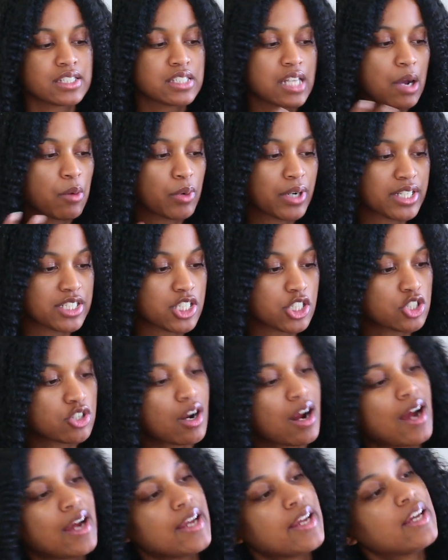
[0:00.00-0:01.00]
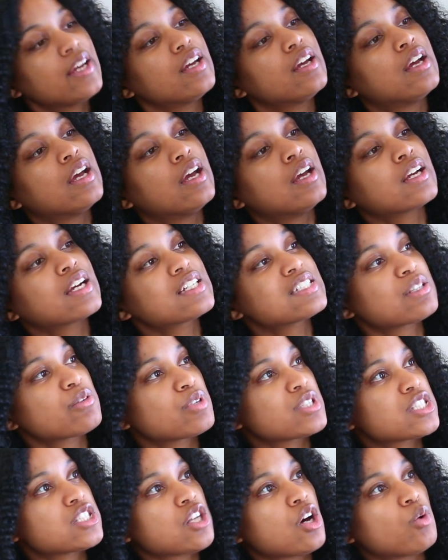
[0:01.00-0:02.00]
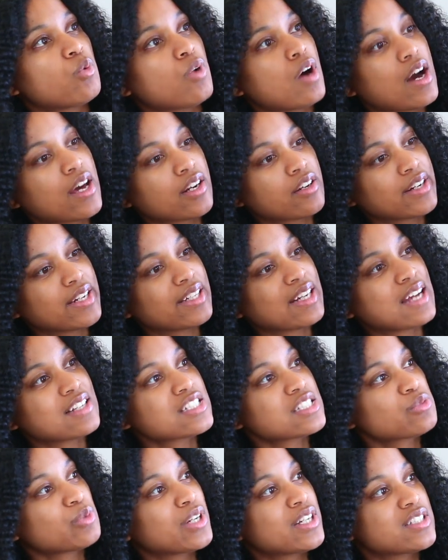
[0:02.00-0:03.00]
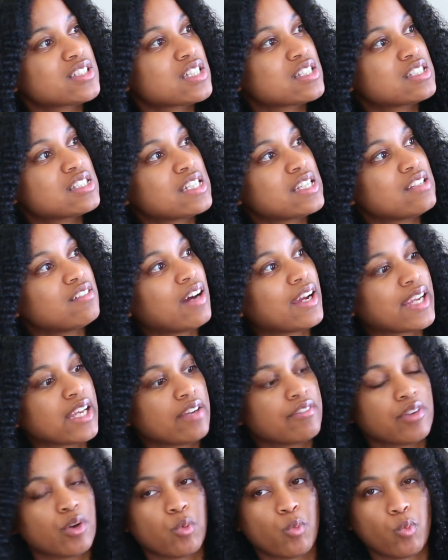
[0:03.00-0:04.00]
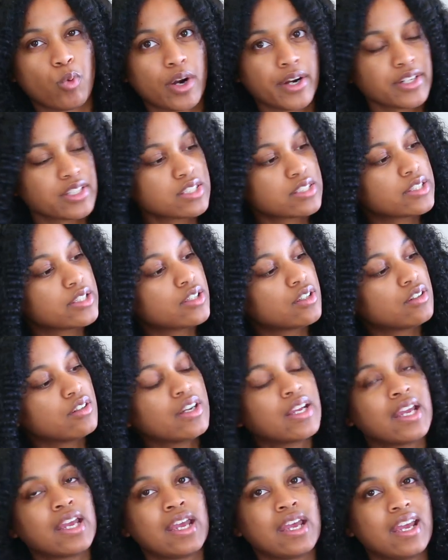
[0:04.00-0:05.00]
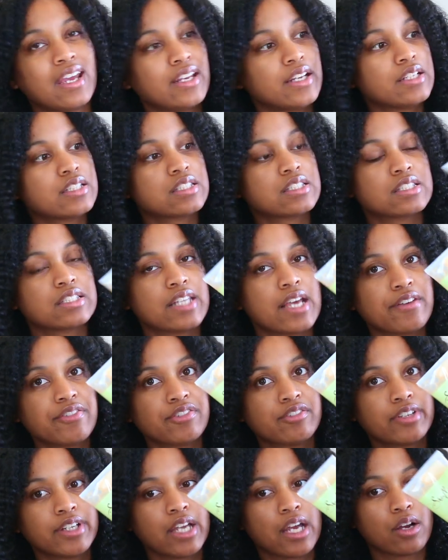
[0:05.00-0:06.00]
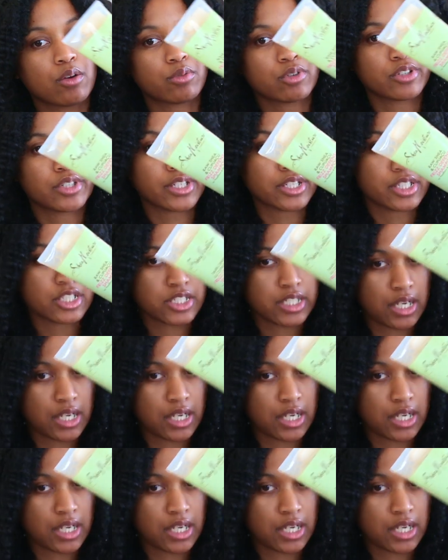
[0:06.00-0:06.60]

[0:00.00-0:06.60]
So I wanted to try it because it was so watery, and I just wanted to see like if it works still. And it's definitely a really good